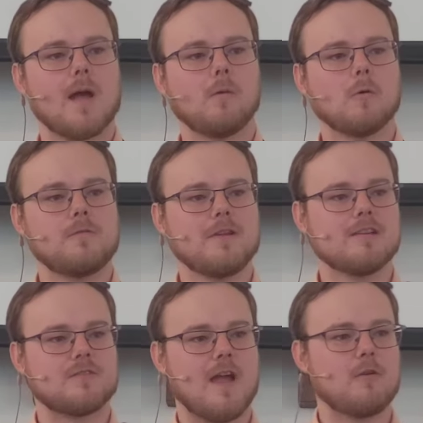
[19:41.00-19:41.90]
I don't know if you
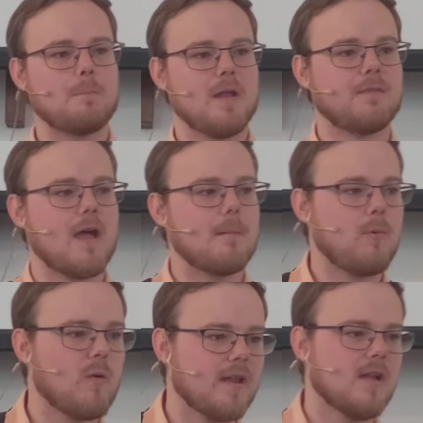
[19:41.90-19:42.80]
guys have ever been at
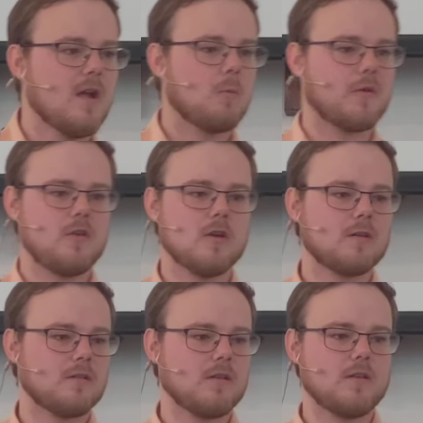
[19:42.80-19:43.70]
that point where
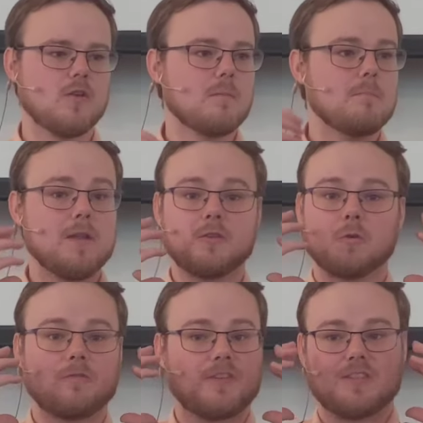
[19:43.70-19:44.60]
your, your
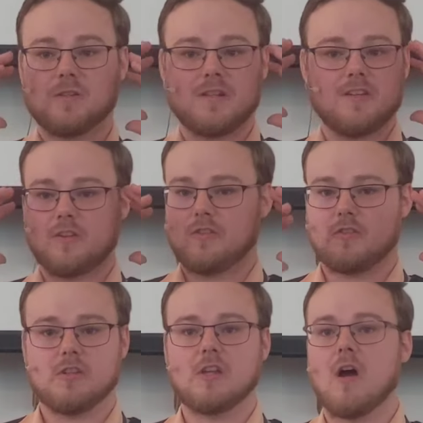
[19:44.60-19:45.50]
mental facilities are
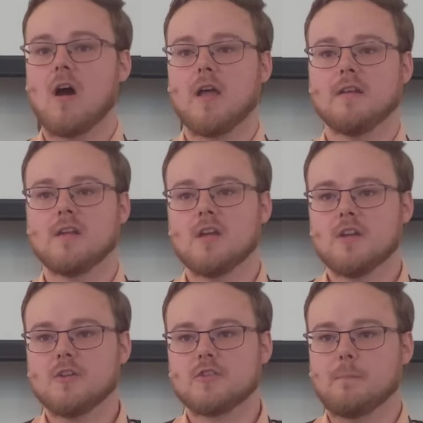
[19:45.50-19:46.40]
just gone.
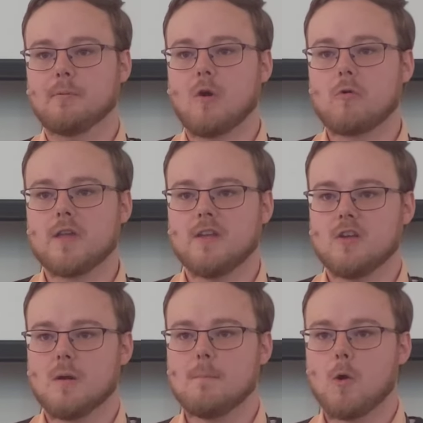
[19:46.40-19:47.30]
You're just broken.
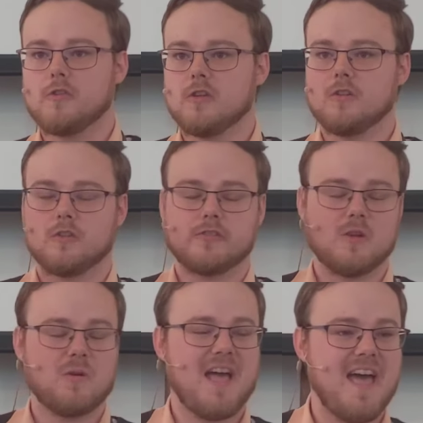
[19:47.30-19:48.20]
Your emotions are
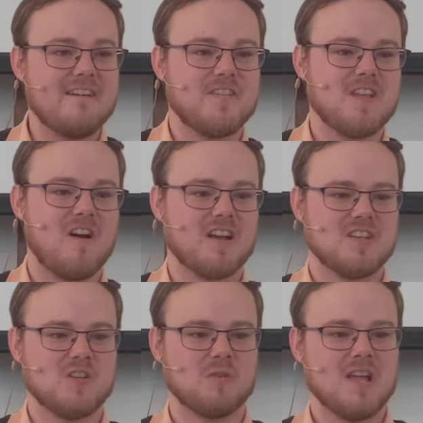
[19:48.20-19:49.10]
so heavy on
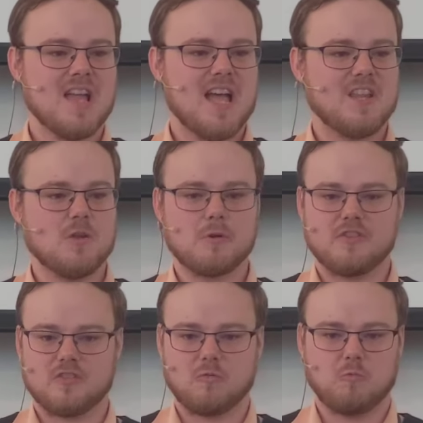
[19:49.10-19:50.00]
you, and you are
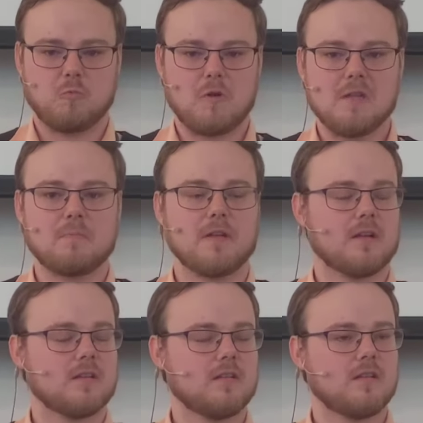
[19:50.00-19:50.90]
just
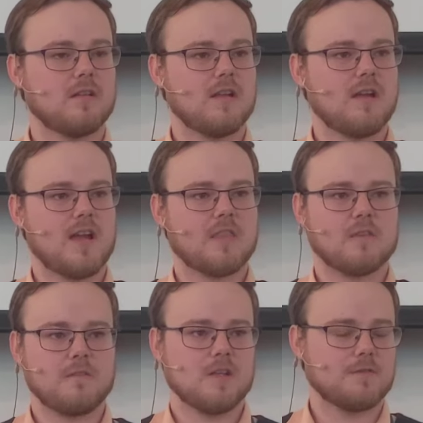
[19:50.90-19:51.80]
weeping at
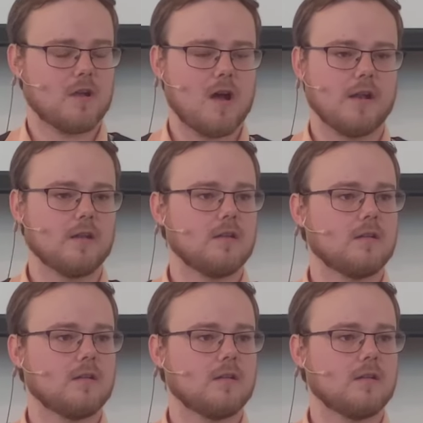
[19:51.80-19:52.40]
the feet of God